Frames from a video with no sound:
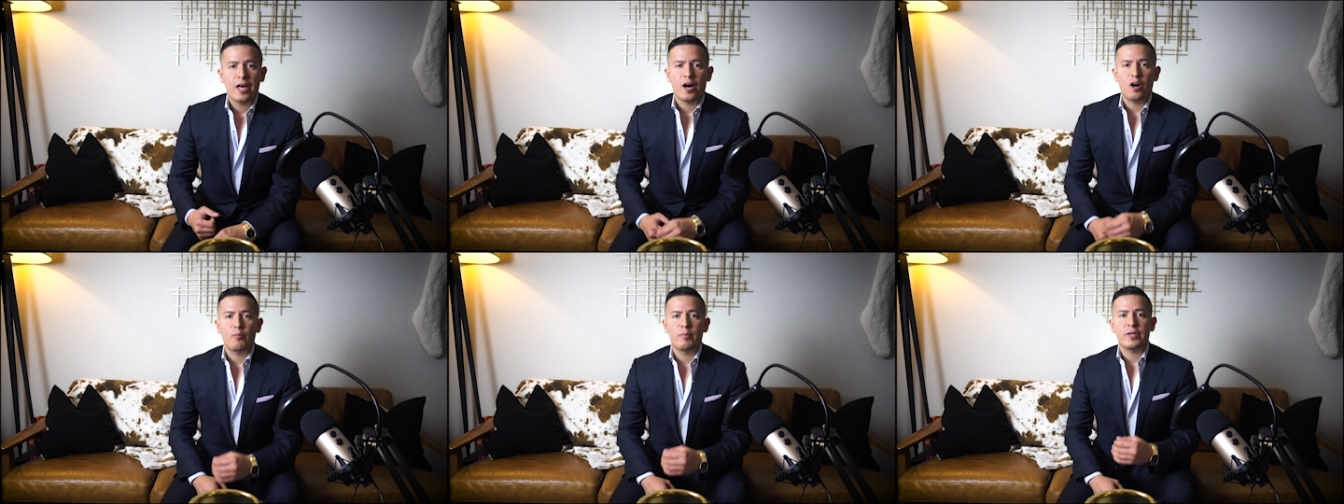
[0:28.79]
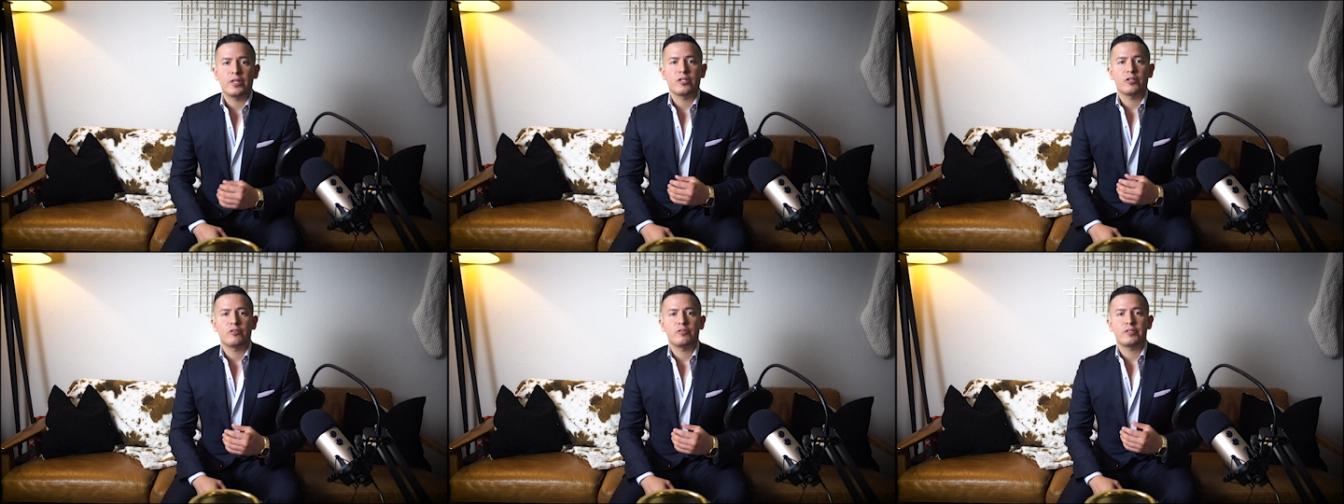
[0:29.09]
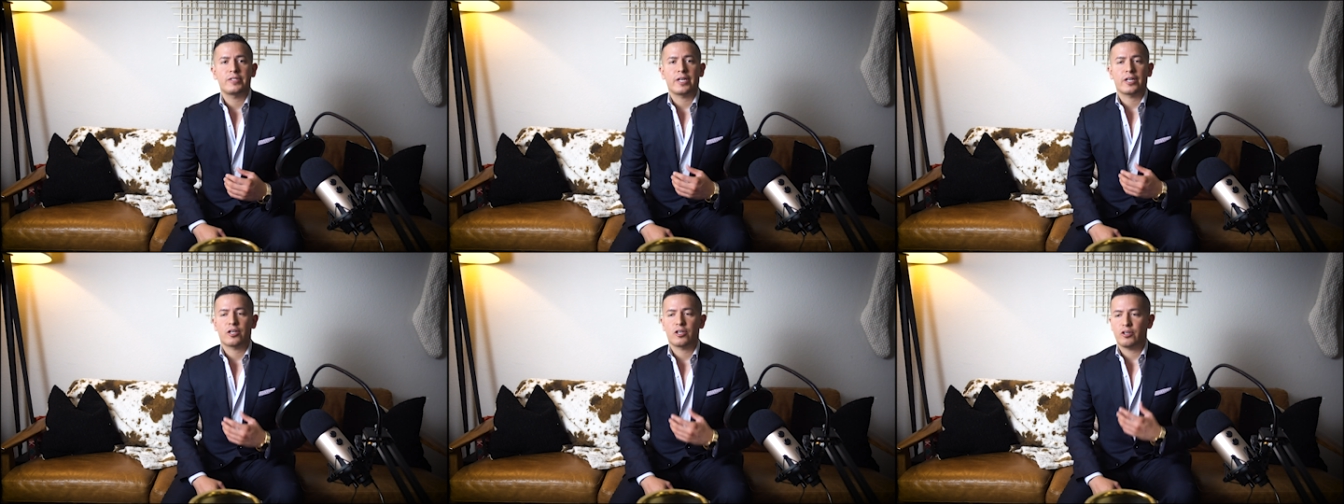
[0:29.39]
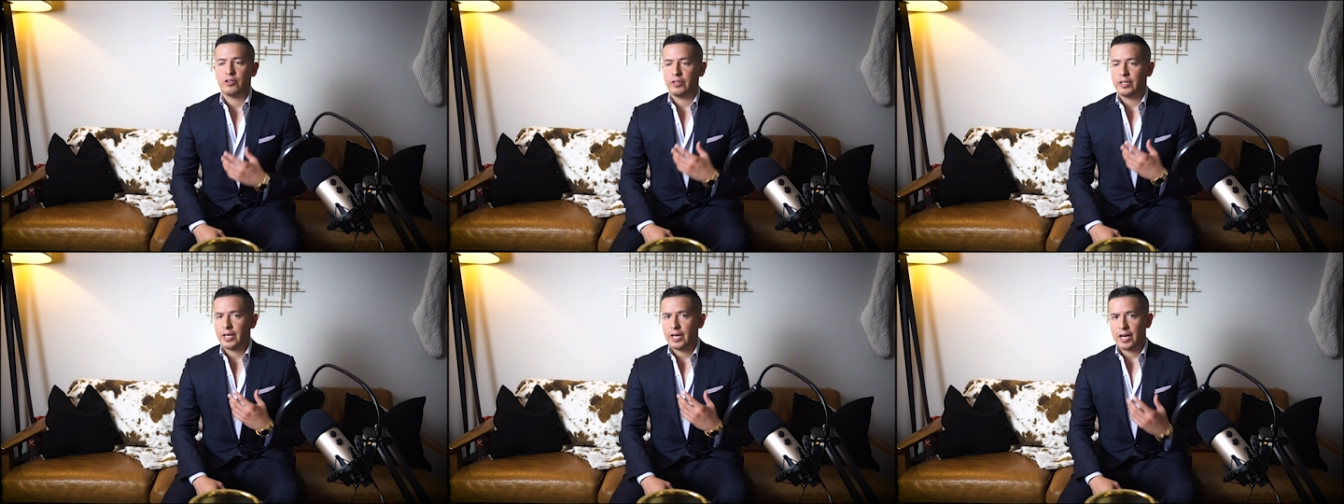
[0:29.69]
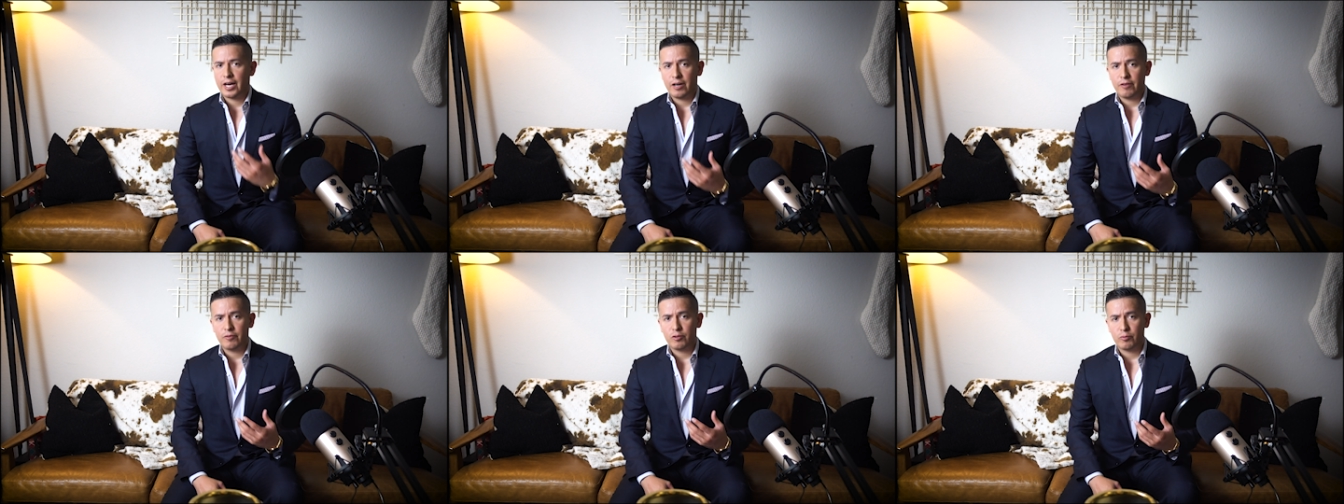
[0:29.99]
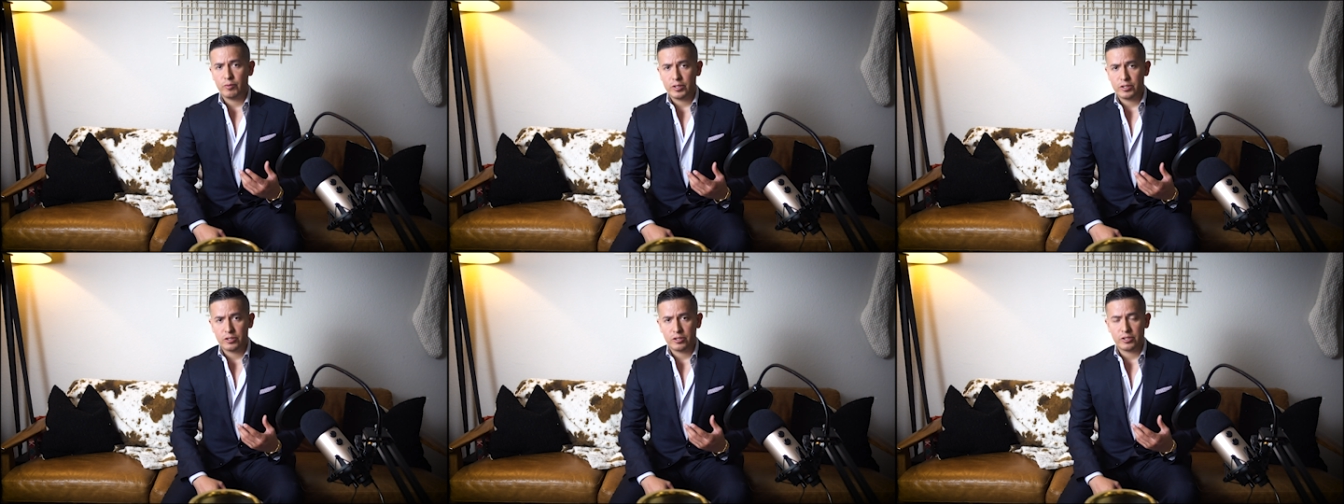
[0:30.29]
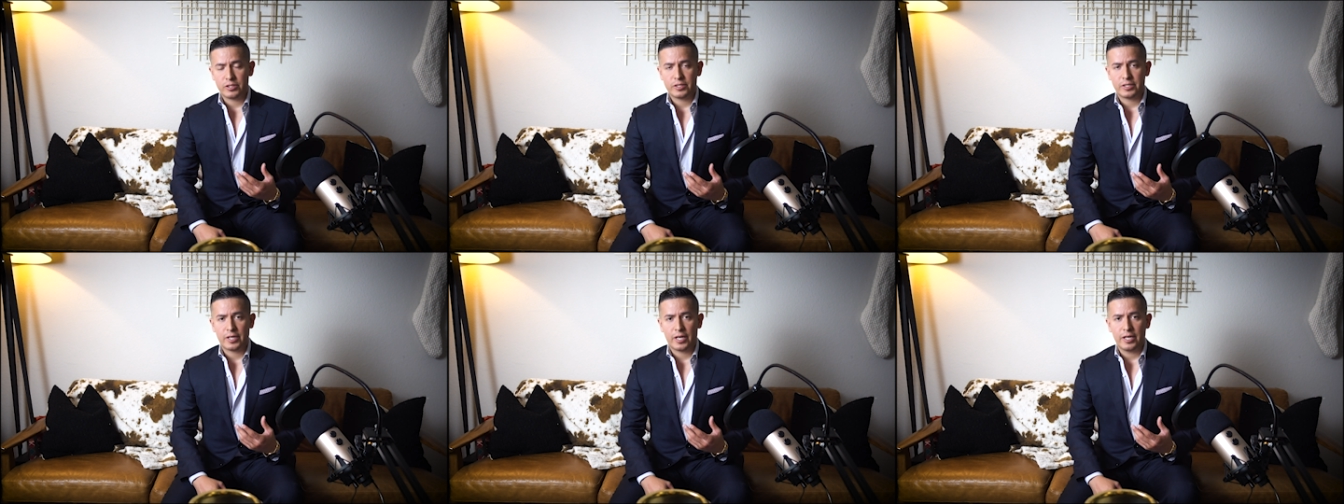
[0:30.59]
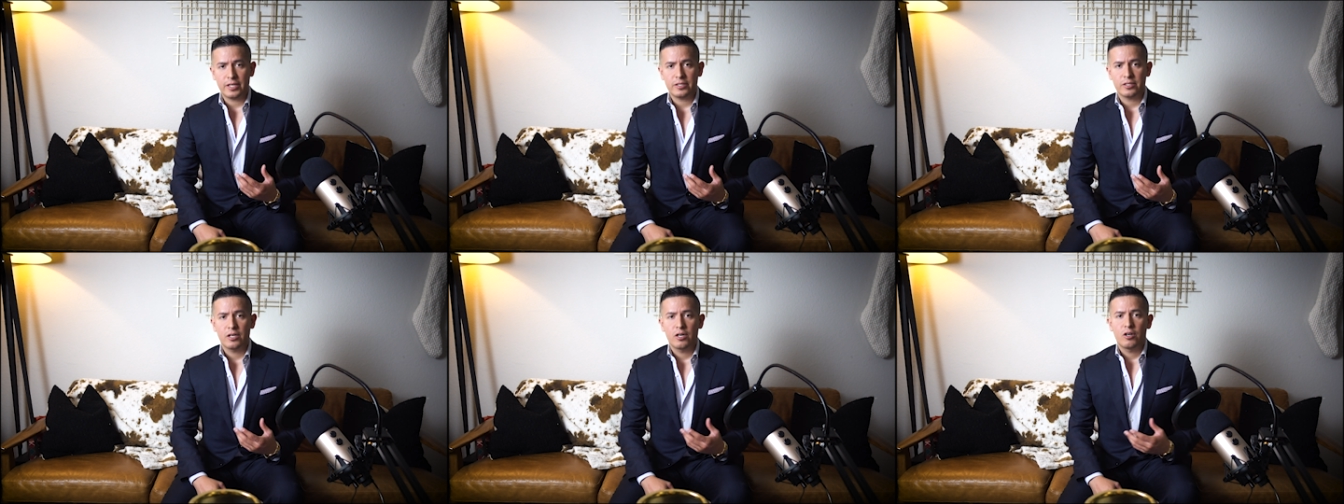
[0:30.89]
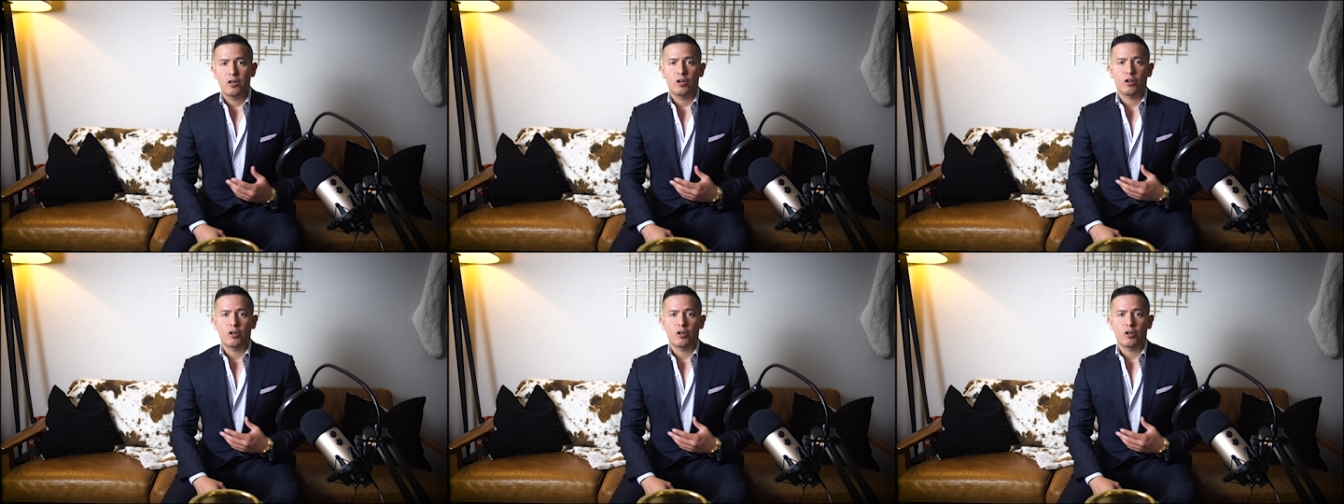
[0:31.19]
helping those that currently have a research site